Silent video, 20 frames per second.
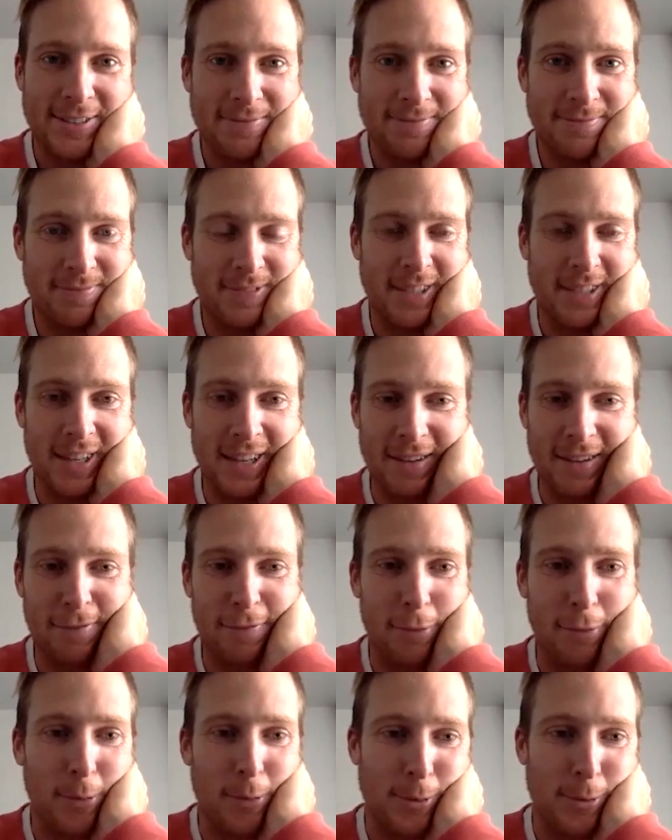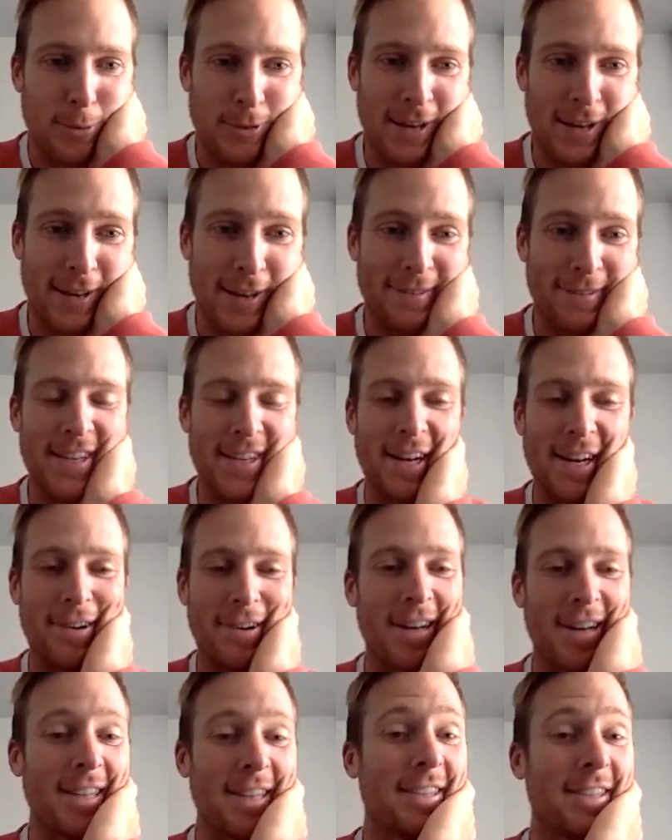4 balls left, 10
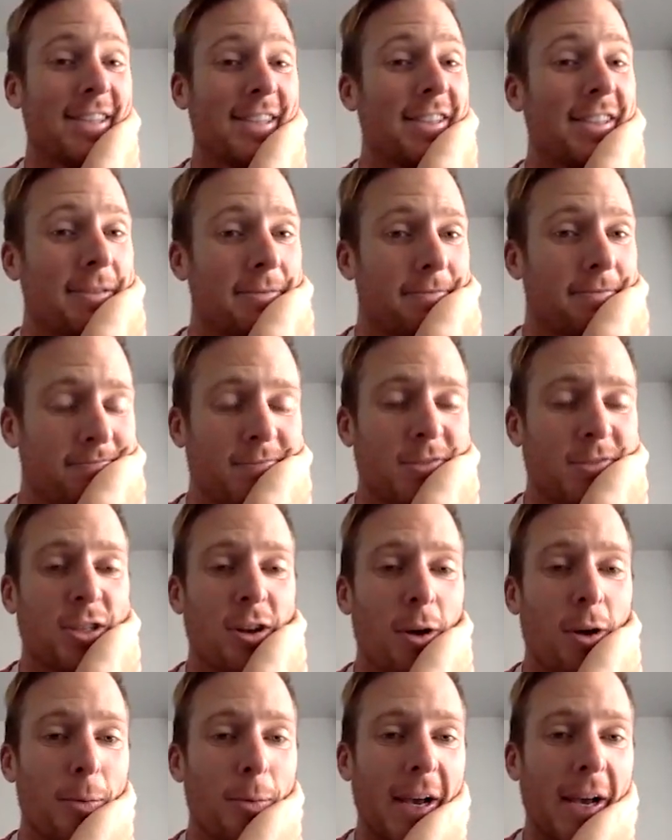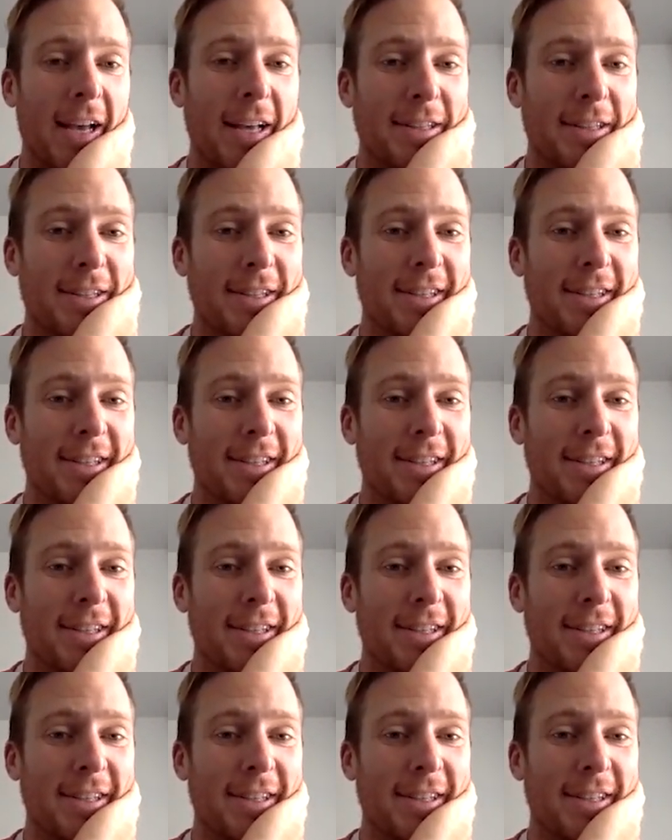runs, slow wicket.